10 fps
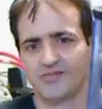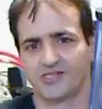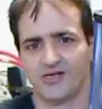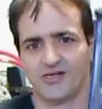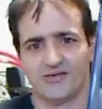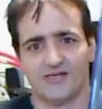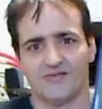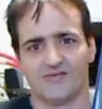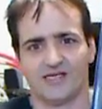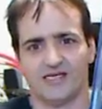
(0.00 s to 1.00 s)
Sorry, I don't have
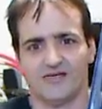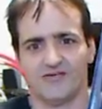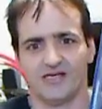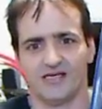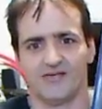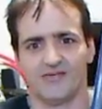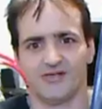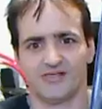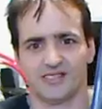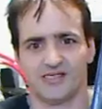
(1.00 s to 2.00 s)
one here right now, but you
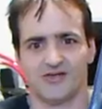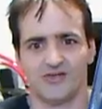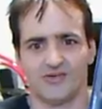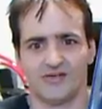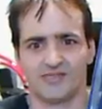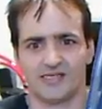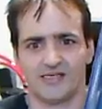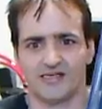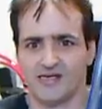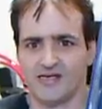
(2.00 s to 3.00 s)
can see it on the website.
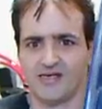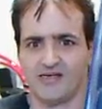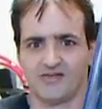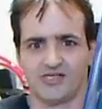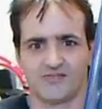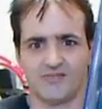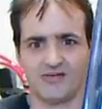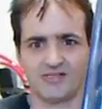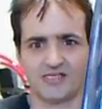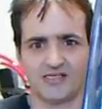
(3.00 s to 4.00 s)
It just
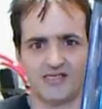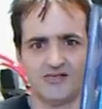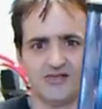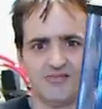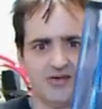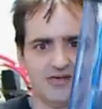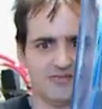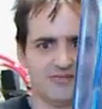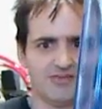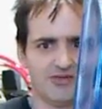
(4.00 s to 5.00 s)
mounts clean on the bottom
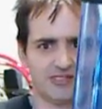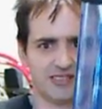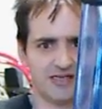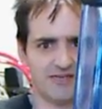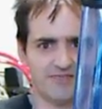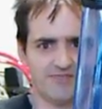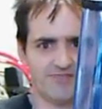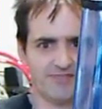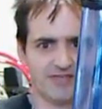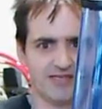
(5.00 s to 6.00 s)
and bolts up,
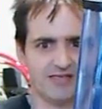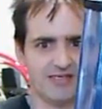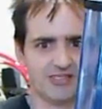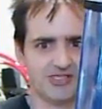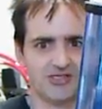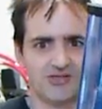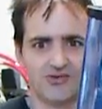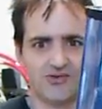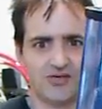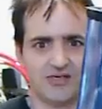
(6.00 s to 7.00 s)
and that's your
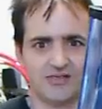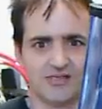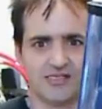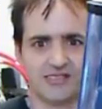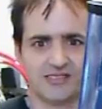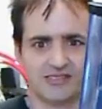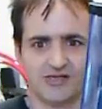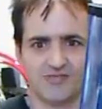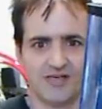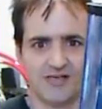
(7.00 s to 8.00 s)
whole, that's your
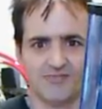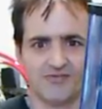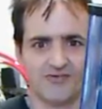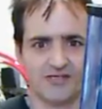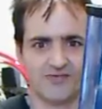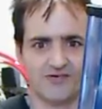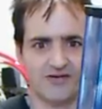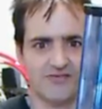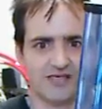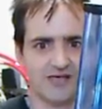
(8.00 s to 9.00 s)
pump, reservoir,
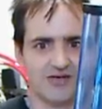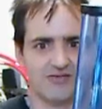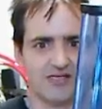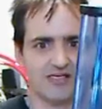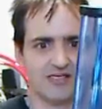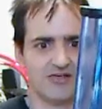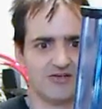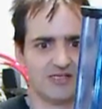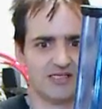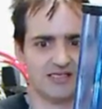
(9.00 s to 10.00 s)
everything all ready to go
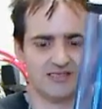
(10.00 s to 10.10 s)
clean.